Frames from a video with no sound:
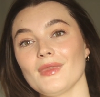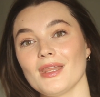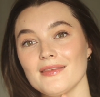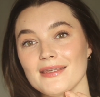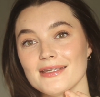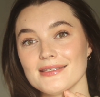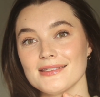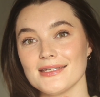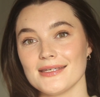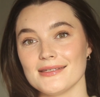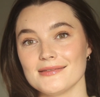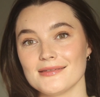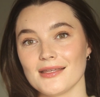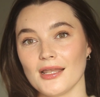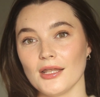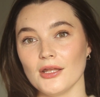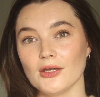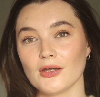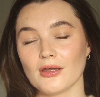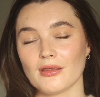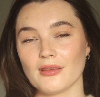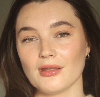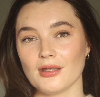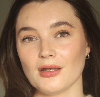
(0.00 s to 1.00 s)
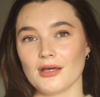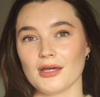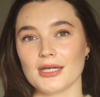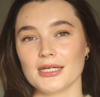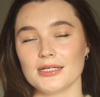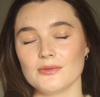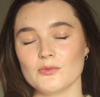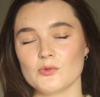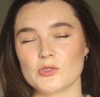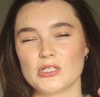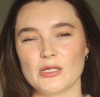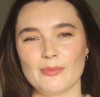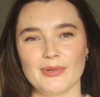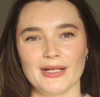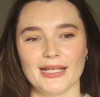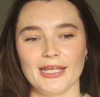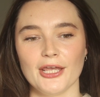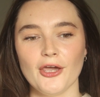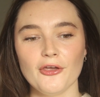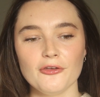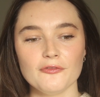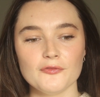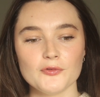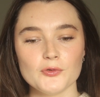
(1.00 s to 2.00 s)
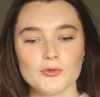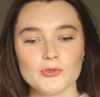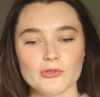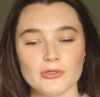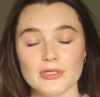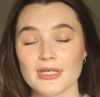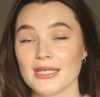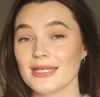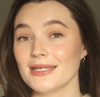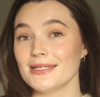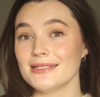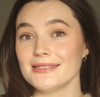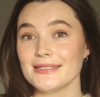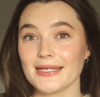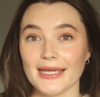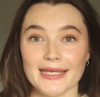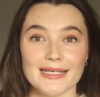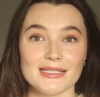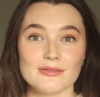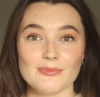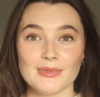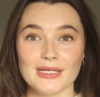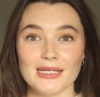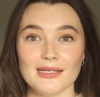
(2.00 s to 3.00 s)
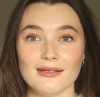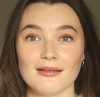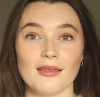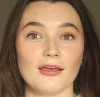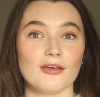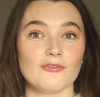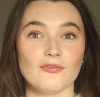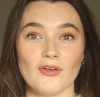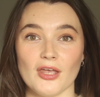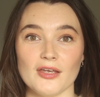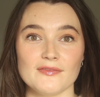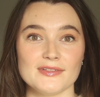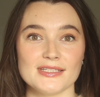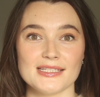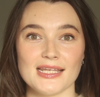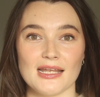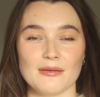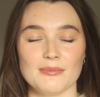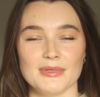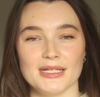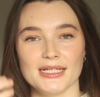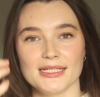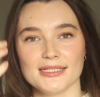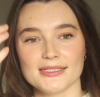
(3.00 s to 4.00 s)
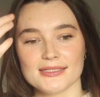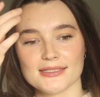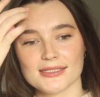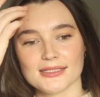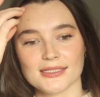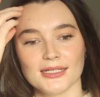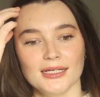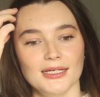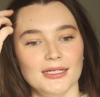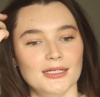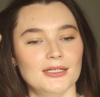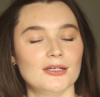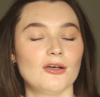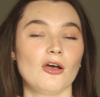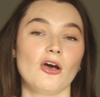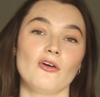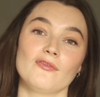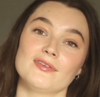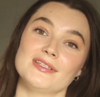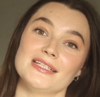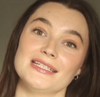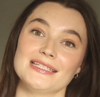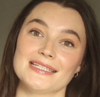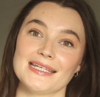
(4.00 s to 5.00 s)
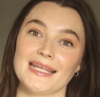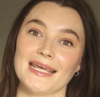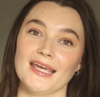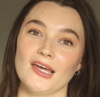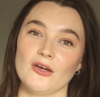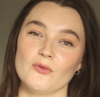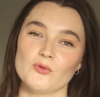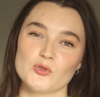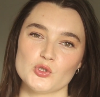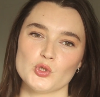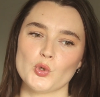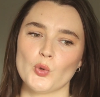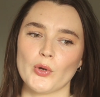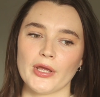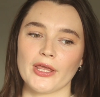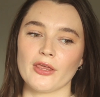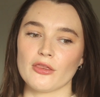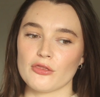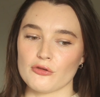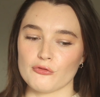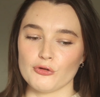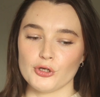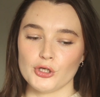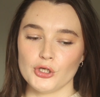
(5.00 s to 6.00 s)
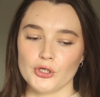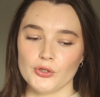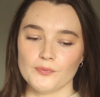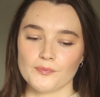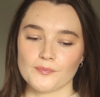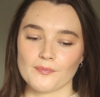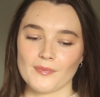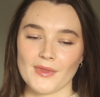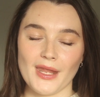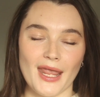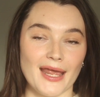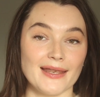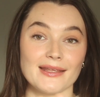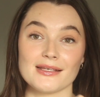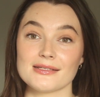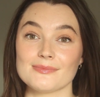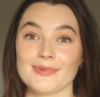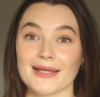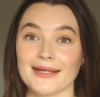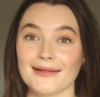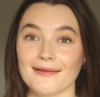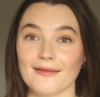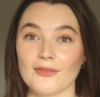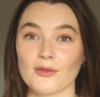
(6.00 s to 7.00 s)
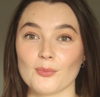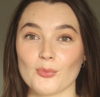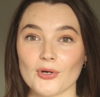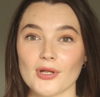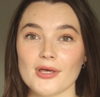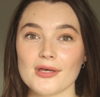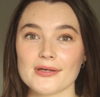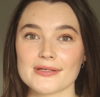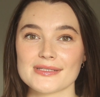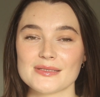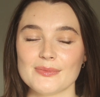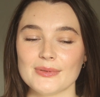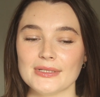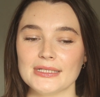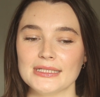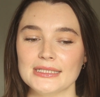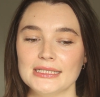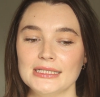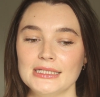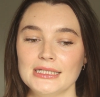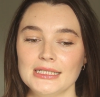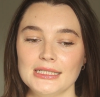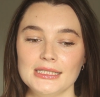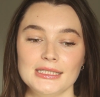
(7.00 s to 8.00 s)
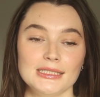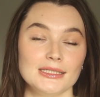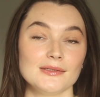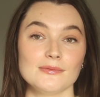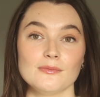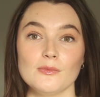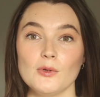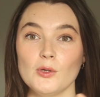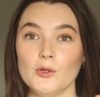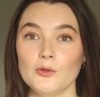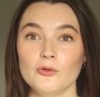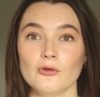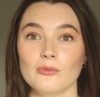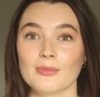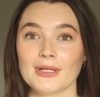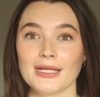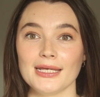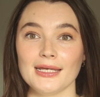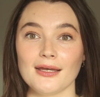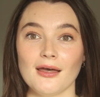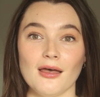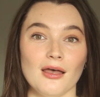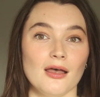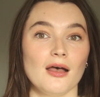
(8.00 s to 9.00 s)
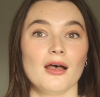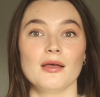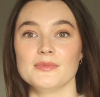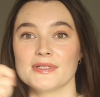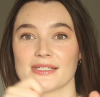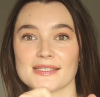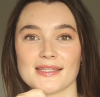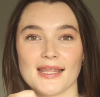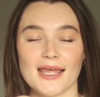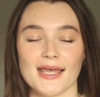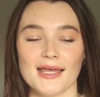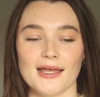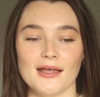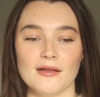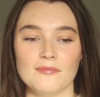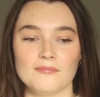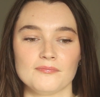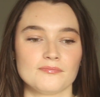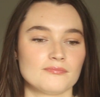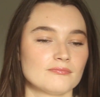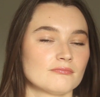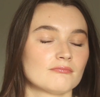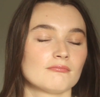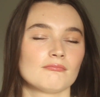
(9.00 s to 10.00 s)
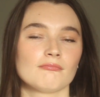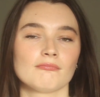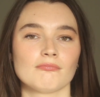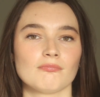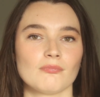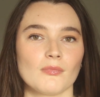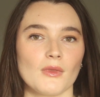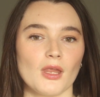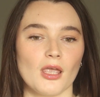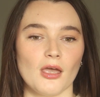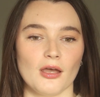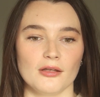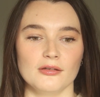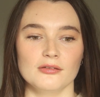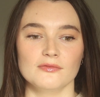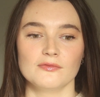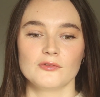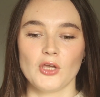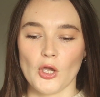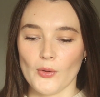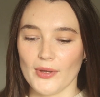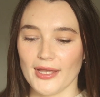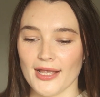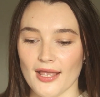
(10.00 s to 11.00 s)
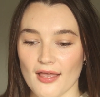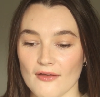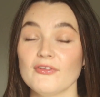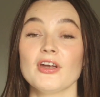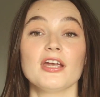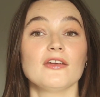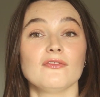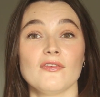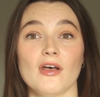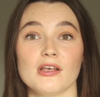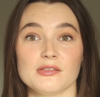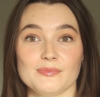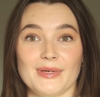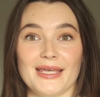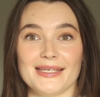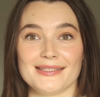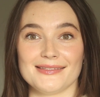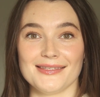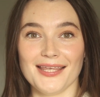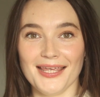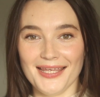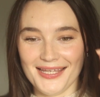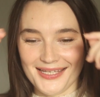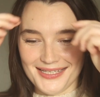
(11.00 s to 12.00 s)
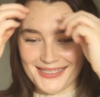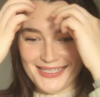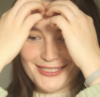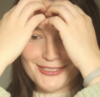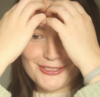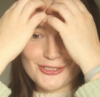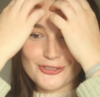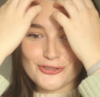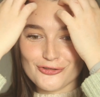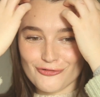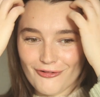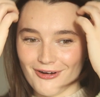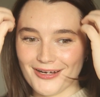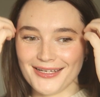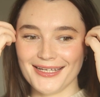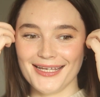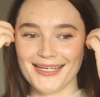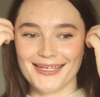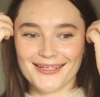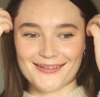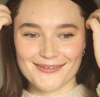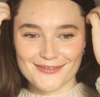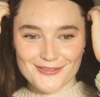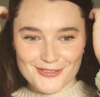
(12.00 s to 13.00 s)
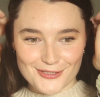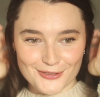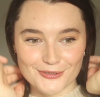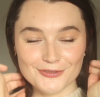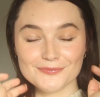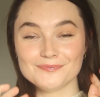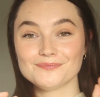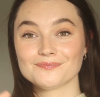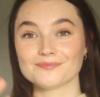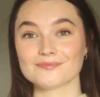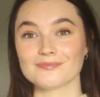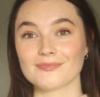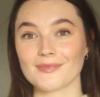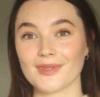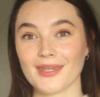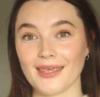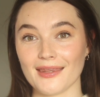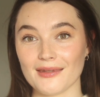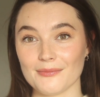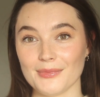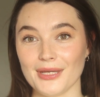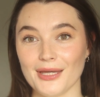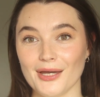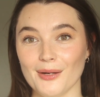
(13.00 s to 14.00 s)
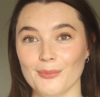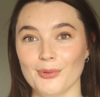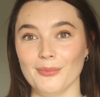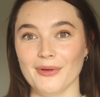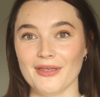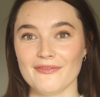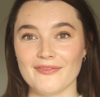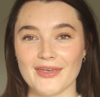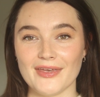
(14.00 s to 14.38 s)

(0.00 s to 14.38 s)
This is the look that I will typically go for. It takes me like 5 to 10 minutes. Obviously today I was talking through and explaining the products, but normally I'm just there kind of going at a very fast pace trying to get makeup on my